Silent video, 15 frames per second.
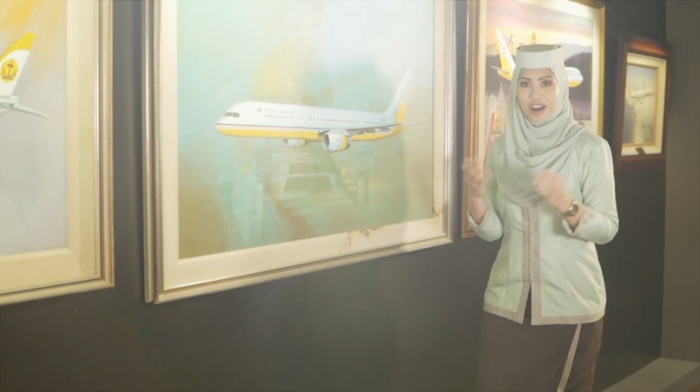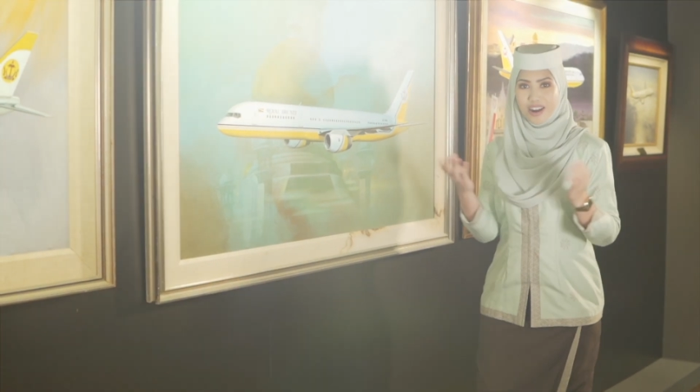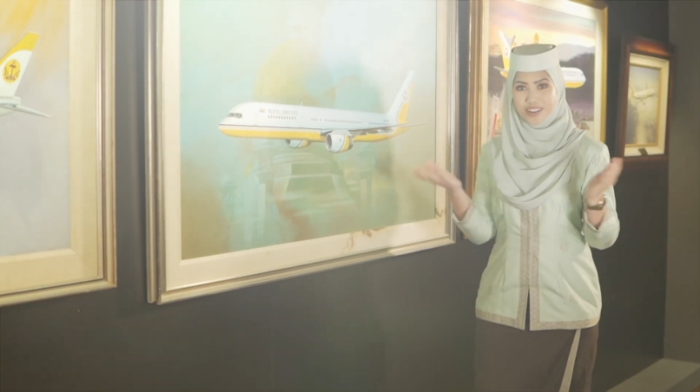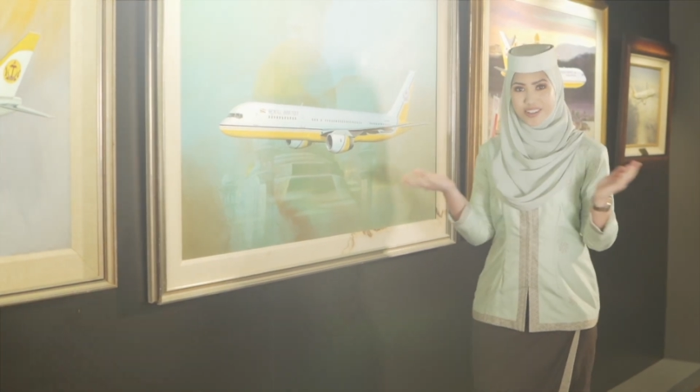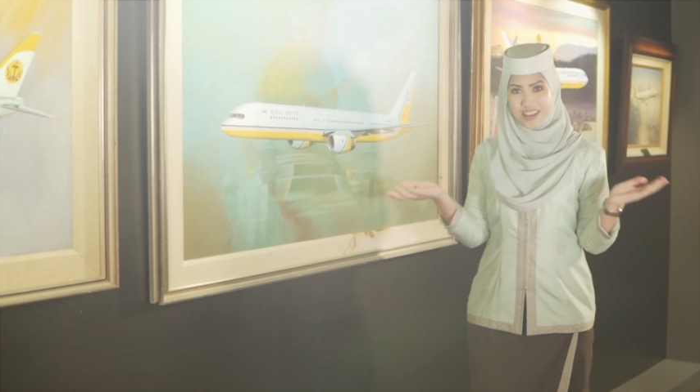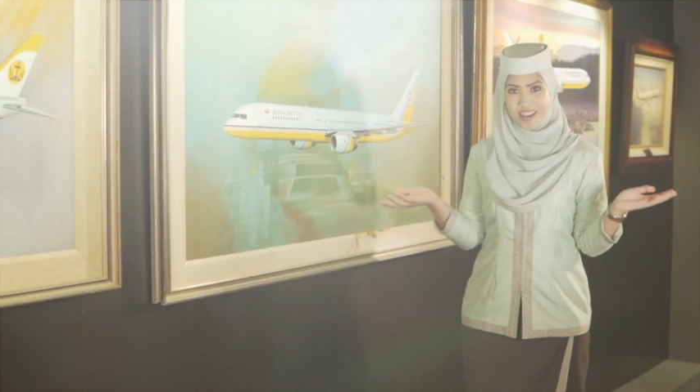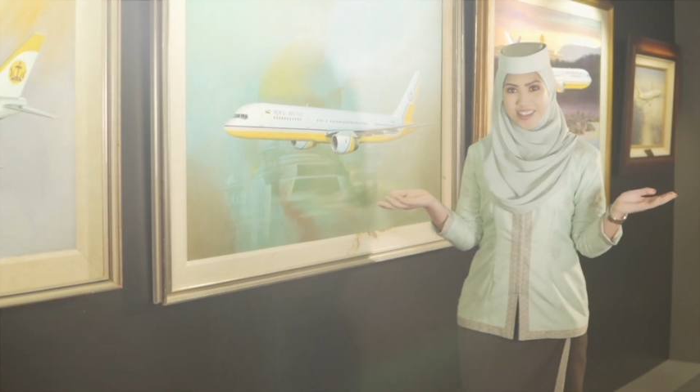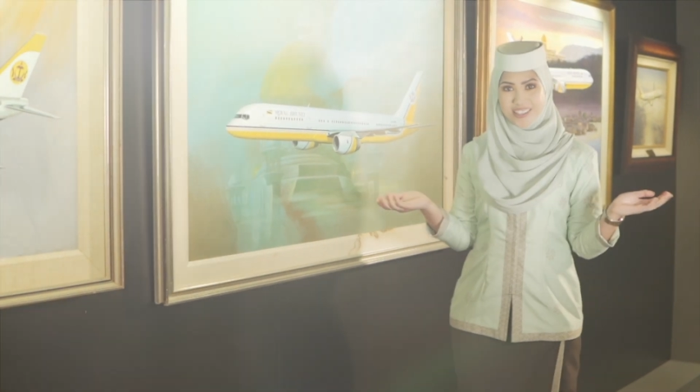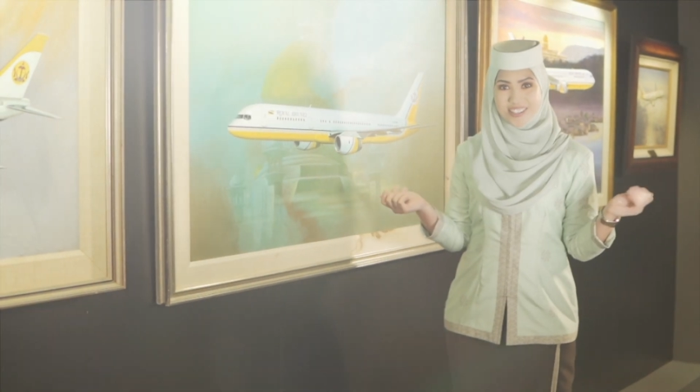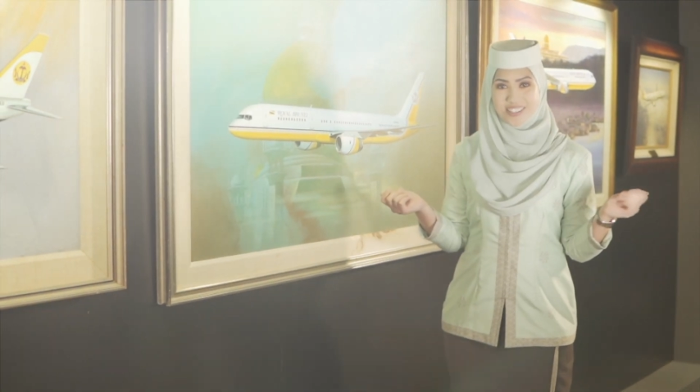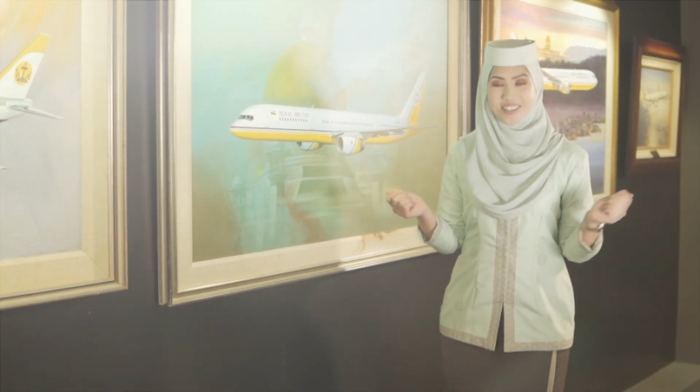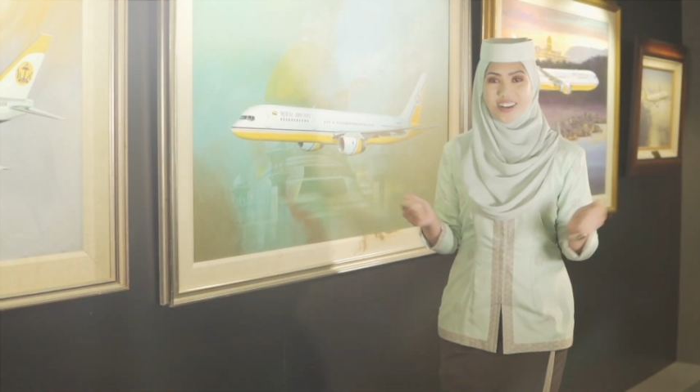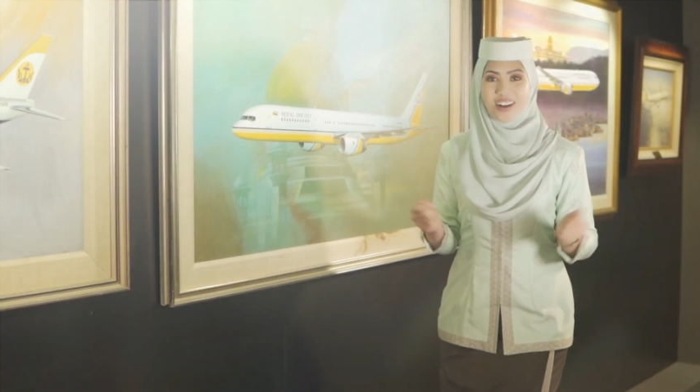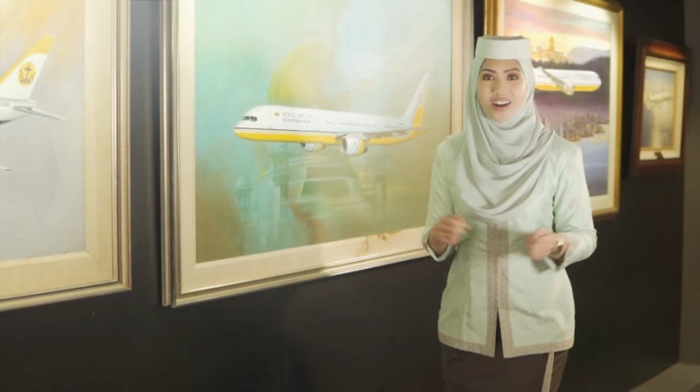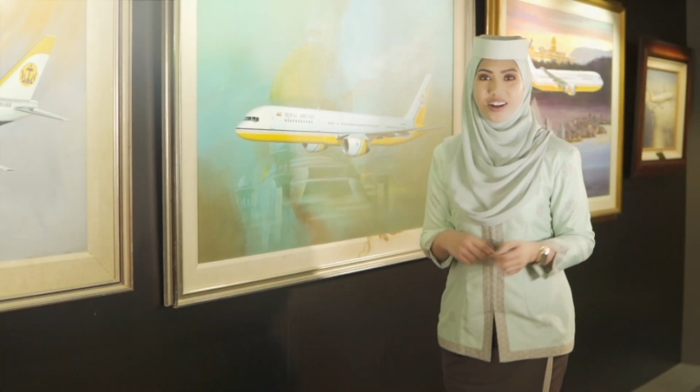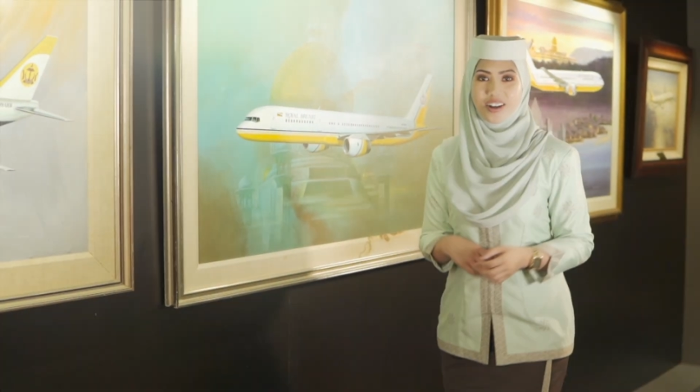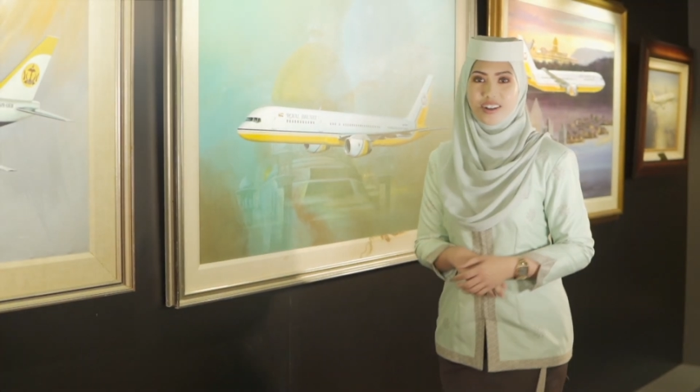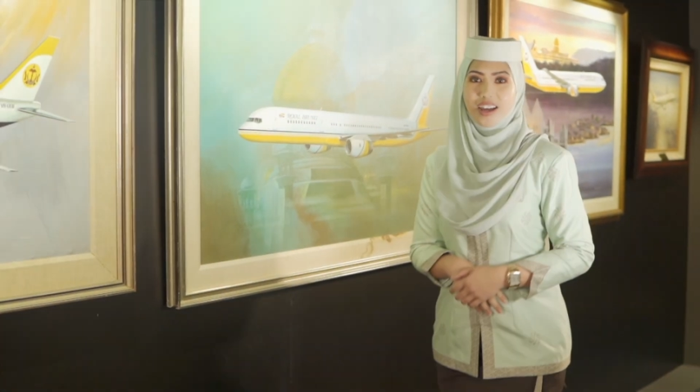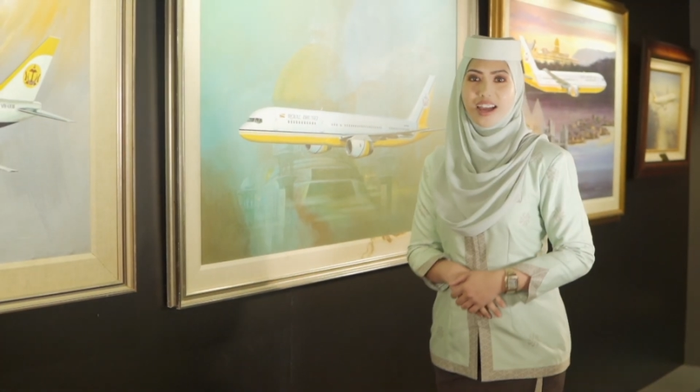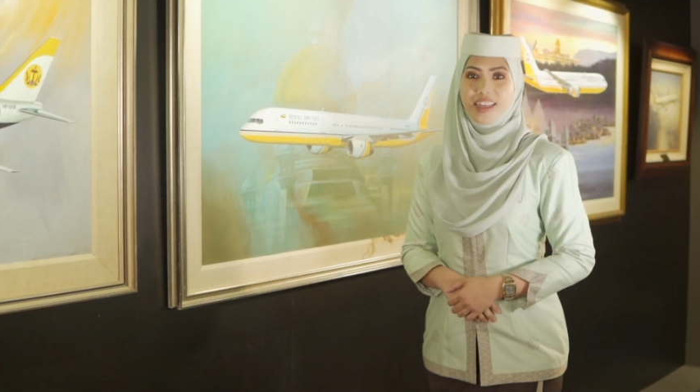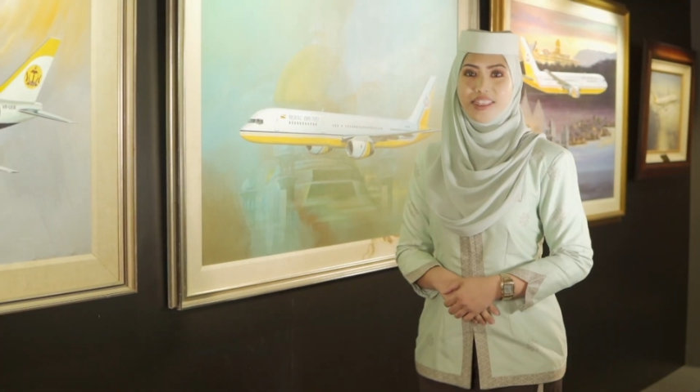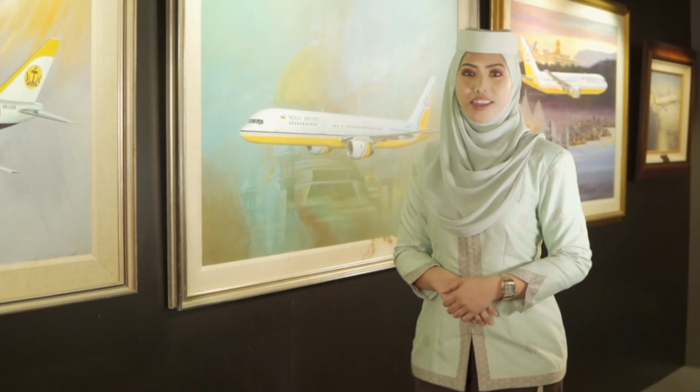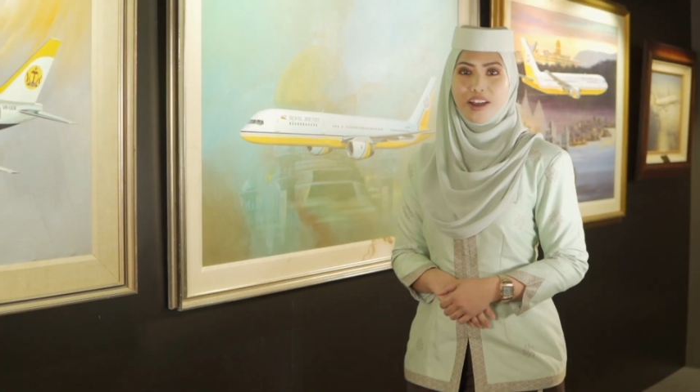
Our guests are at